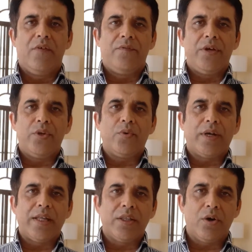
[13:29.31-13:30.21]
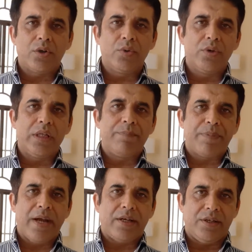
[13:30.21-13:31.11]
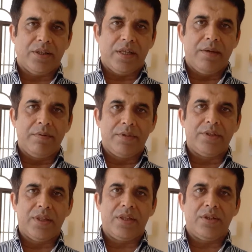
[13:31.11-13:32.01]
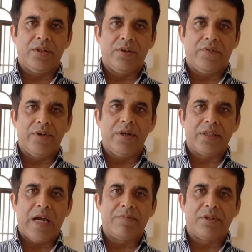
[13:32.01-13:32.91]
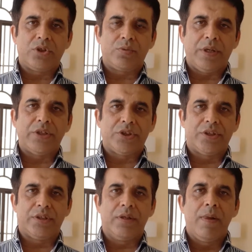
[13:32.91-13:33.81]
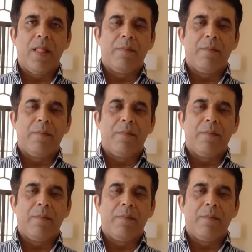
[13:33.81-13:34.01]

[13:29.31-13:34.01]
where you can not only practice emergencies in the real-time situation,